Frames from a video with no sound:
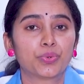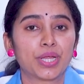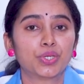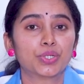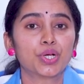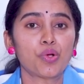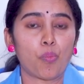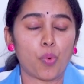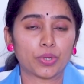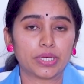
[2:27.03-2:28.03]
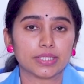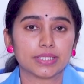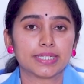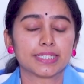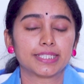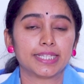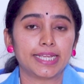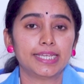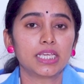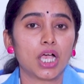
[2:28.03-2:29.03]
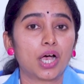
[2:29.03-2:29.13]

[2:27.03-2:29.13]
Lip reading: regular walking, that is daily,